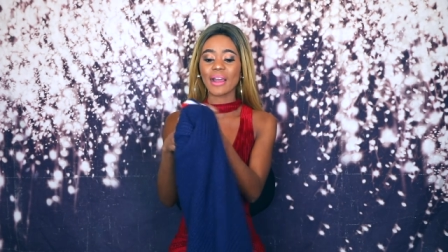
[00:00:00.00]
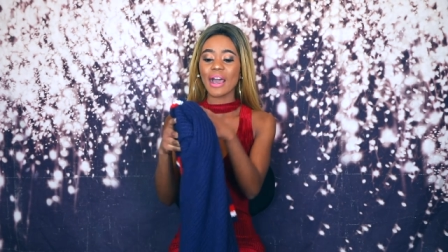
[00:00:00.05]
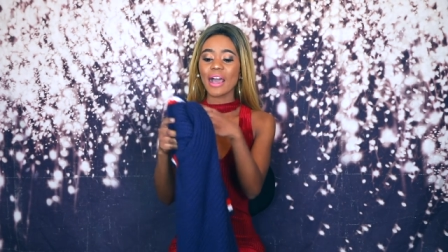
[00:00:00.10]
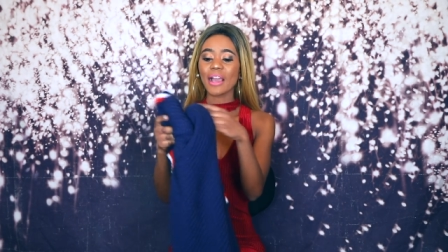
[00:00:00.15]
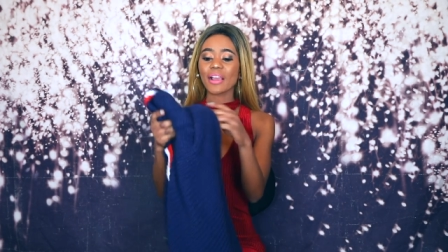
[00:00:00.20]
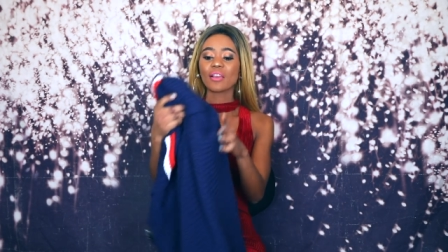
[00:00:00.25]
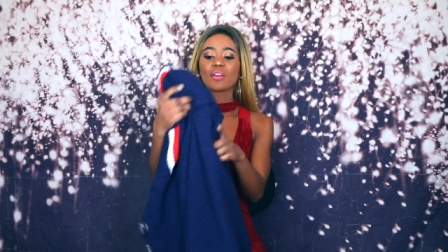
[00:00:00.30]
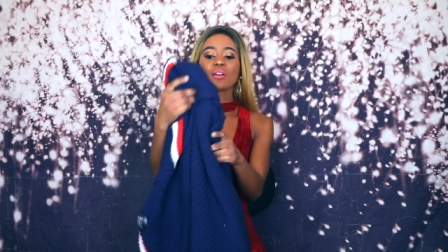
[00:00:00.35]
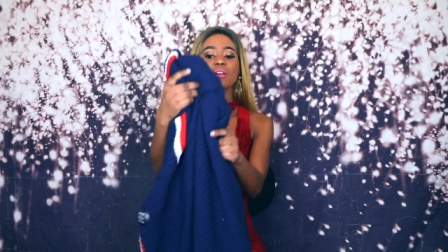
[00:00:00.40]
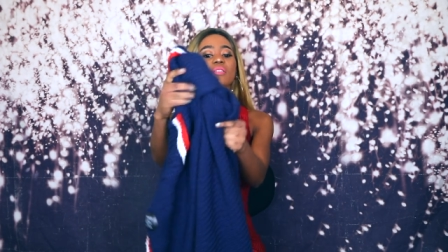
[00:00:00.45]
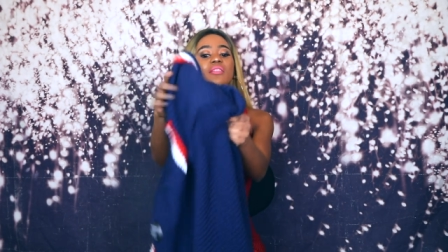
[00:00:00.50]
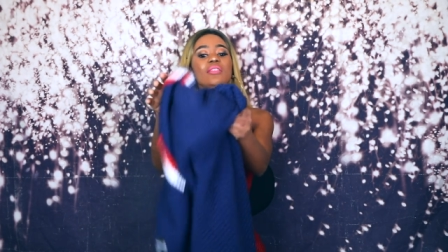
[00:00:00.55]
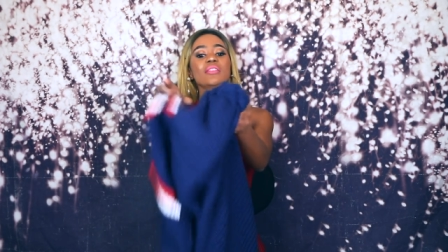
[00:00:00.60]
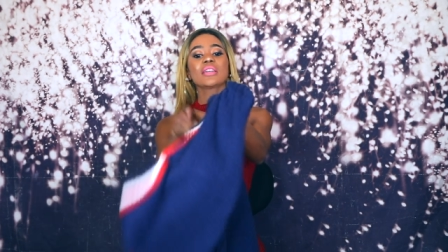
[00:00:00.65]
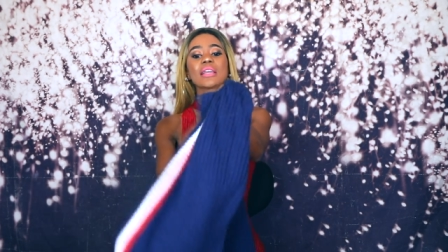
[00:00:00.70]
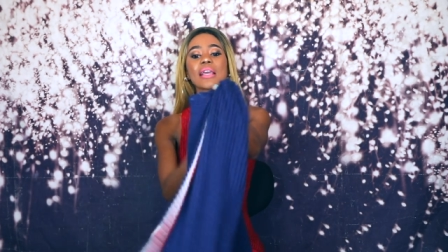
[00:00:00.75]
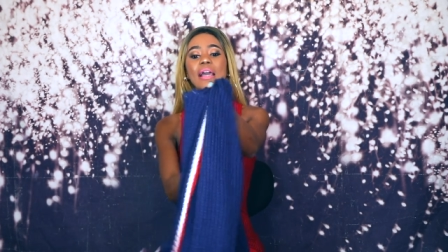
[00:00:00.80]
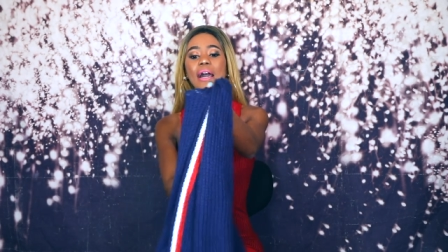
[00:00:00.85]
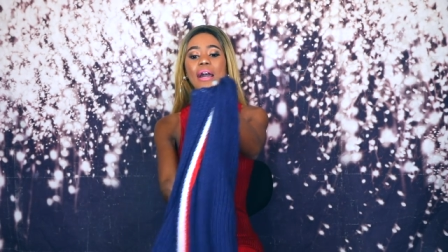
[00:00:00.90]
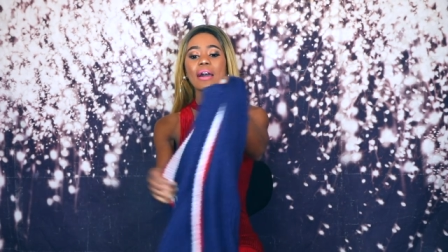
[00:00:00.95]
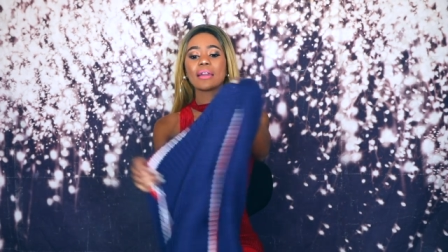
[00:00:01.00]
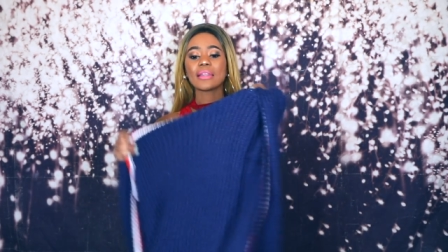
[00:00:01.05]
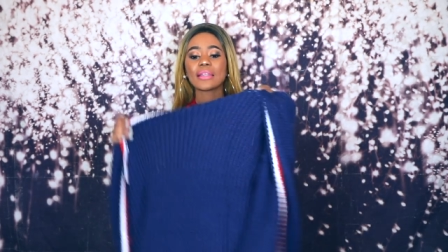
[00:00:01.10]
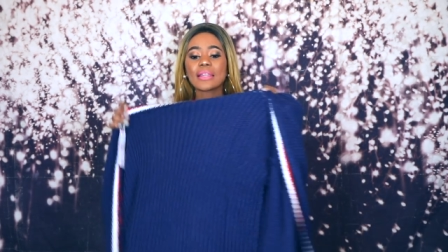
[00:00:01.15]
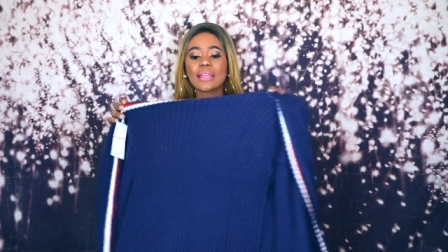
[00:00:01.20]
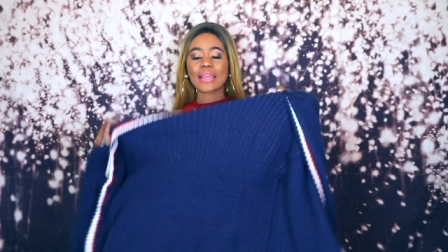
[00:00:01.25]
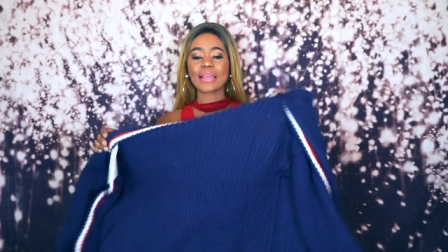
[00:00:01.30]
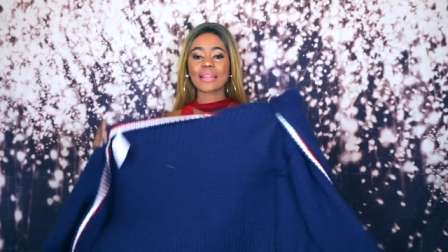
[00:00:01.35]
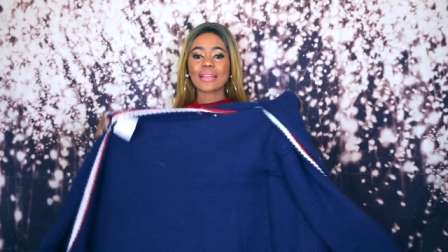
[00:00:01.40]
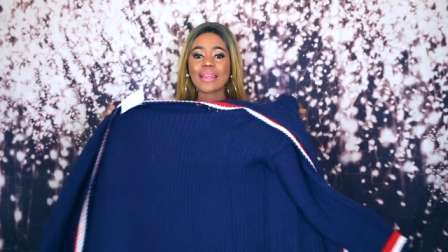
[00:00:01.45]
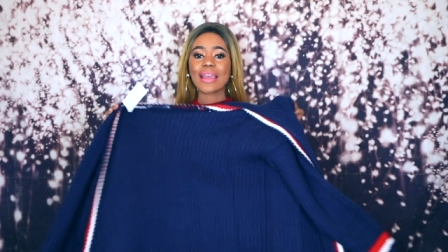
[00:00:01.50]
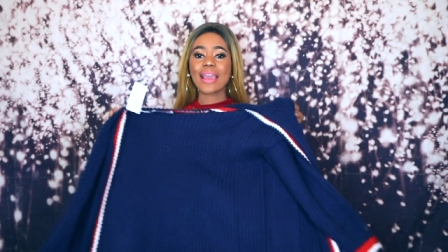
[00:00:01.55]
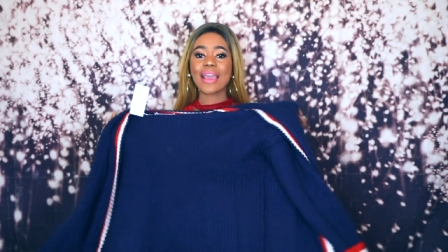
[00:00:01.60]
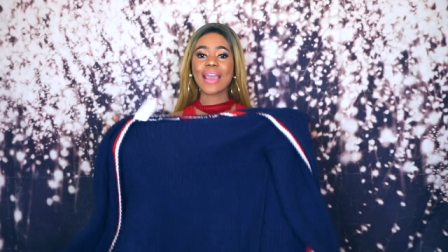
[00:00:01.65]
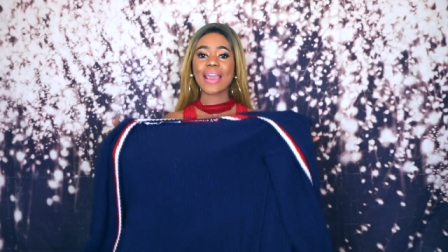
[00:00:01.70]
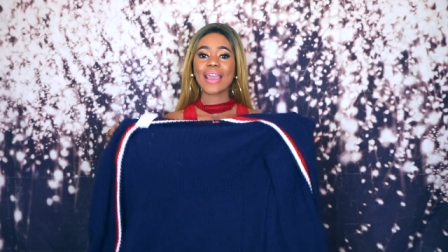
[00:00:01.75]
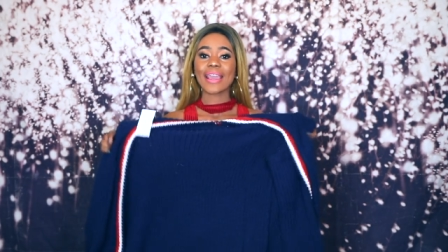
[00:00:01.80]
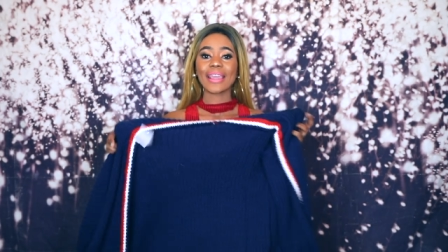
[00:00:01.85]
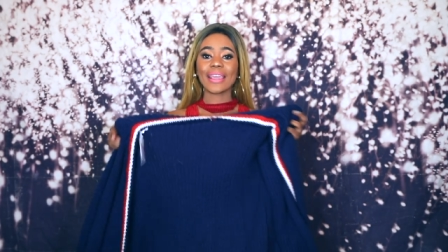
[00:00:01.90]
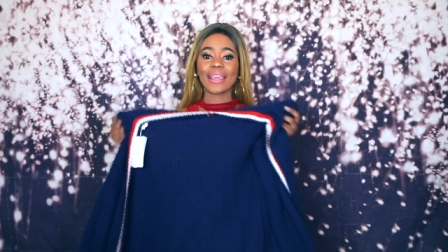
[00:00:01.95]
I got the cardigan
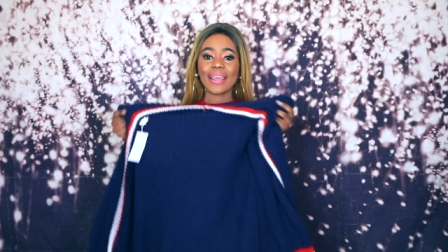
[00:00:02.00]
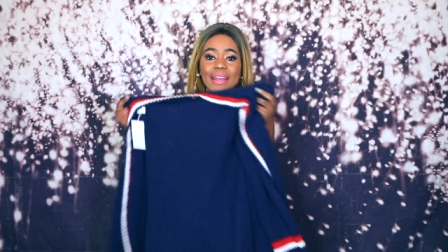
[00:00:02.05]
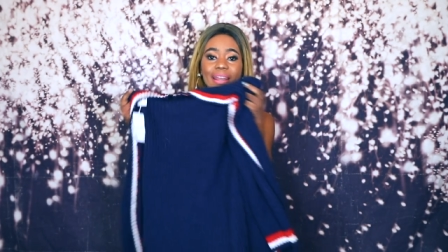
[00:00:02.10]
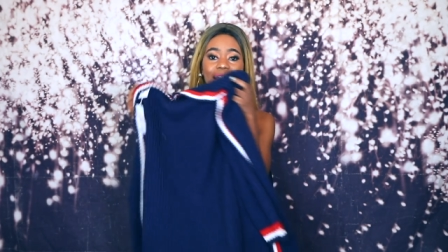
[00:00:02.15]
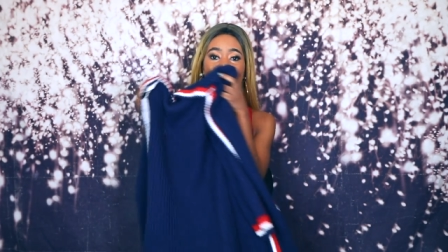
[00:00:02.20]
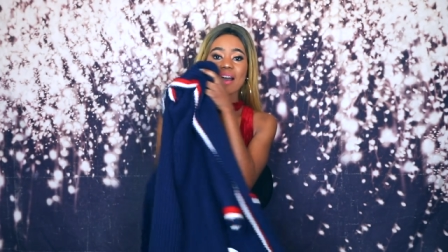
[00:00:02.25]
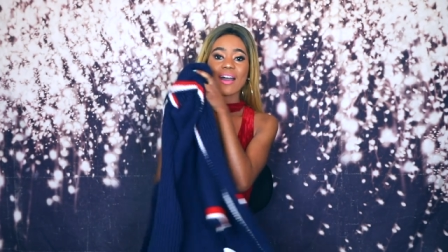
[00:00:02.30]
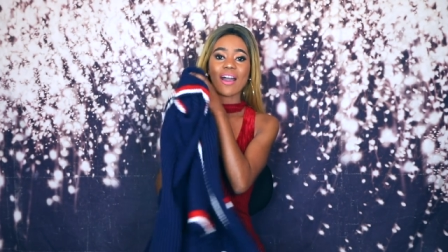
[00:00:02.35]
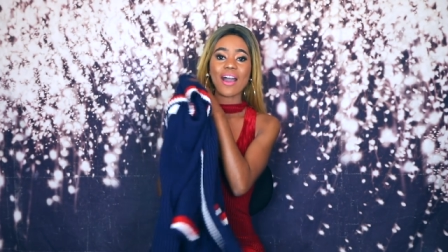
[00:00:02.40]
in